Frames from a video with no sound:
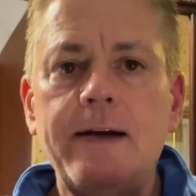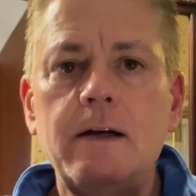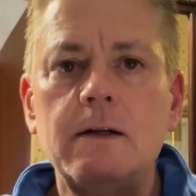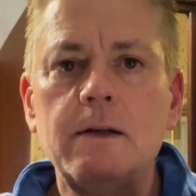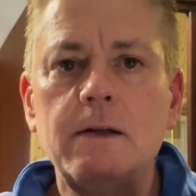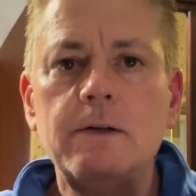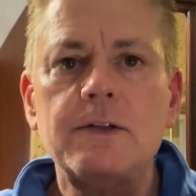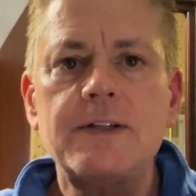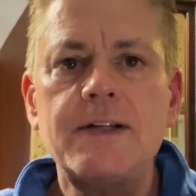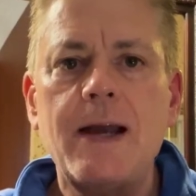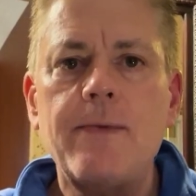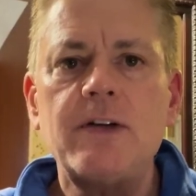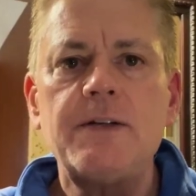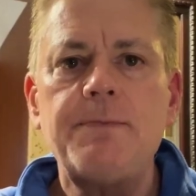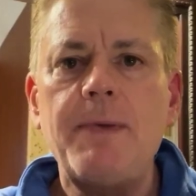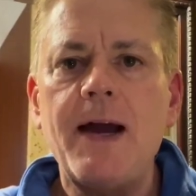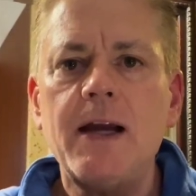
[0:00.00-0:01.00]
in a little
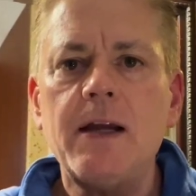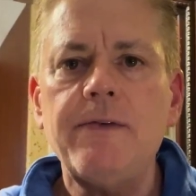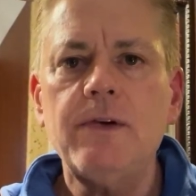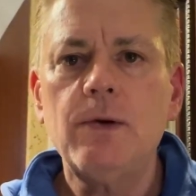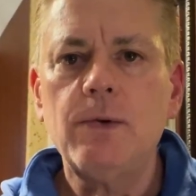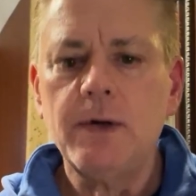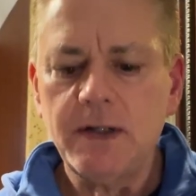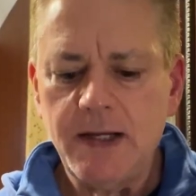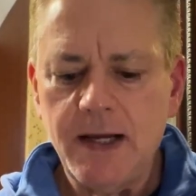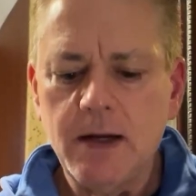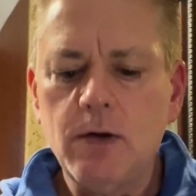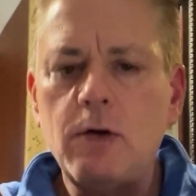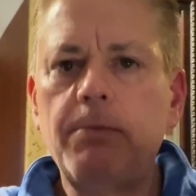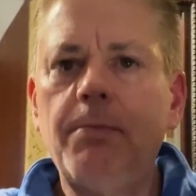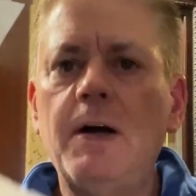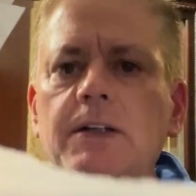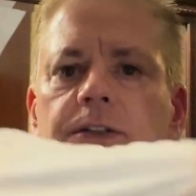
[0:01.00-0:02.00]
sandwich bag if you don't want to take a
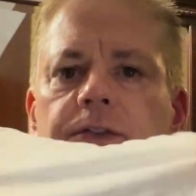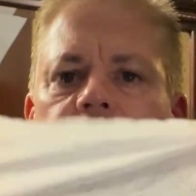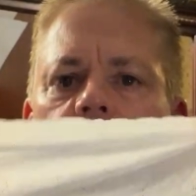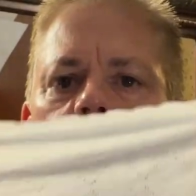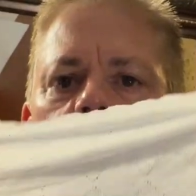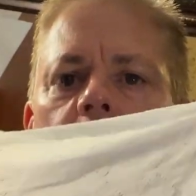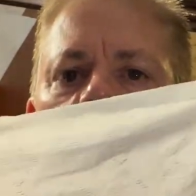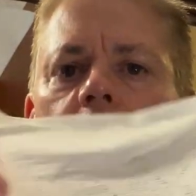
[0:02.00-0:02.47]
whole bunch of them.